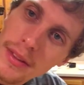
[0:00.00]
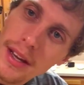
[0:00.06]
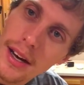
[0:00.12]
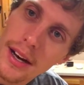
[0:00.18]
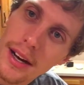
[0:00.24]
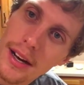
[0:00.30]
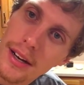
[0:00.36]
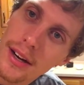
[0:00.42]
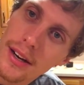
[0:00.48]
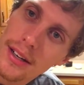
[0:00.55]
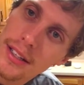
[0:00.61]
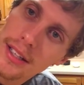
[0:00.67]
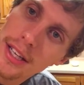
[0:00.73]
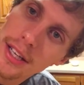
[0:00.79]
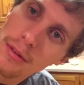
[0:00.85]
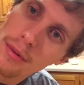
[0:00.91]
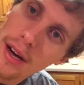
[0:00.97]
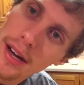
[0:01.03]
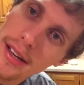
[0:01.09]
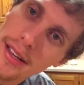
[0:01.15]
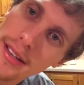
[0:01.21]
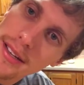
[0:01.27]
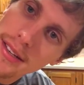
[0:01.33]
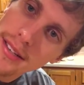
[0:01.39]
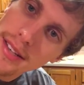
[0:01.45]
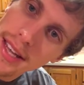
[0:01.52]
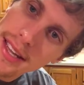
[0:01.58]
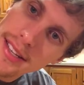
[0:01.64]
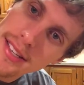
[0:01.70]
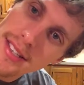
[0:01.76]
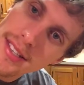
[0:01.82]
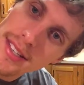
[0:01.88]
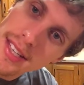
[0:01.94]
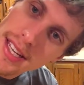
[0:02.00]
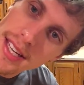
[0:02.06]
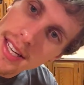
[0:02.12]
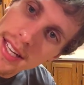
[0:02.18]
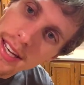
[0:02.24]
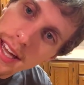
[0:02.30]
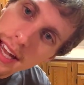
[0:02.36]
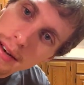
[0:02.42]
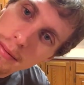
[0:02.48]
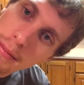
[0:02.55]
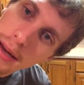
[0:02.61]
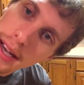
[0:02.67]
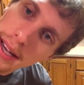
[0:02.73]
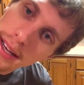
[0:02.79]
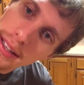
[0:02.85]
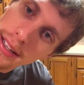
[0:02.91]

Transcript: Quinoa is a seed and pine